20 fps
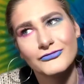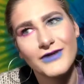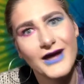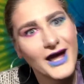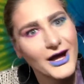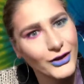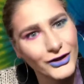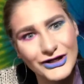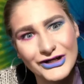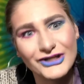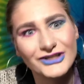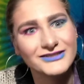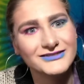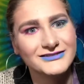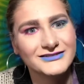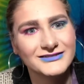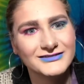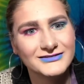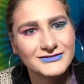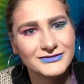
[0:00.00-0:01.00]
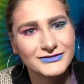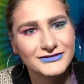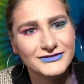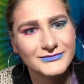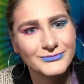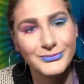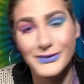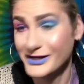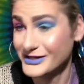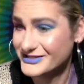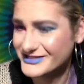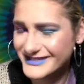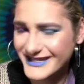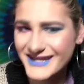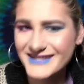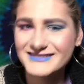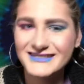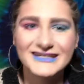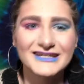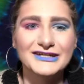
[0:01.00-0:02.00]
At all. But in
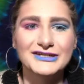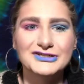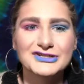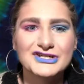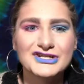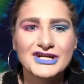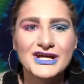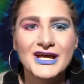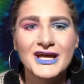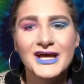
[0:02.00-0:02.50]
today's age,